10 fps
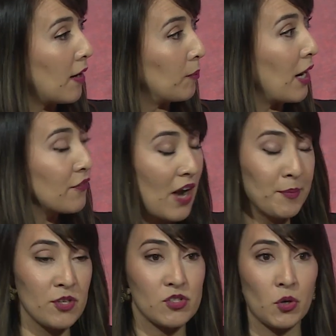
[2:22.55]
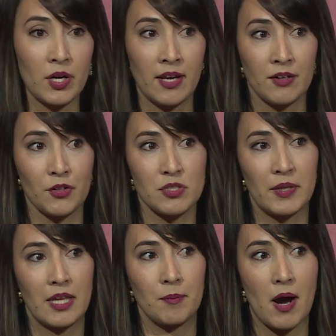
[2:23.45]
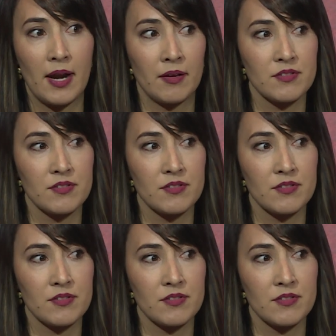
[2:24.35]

my family's story and ultimately mine.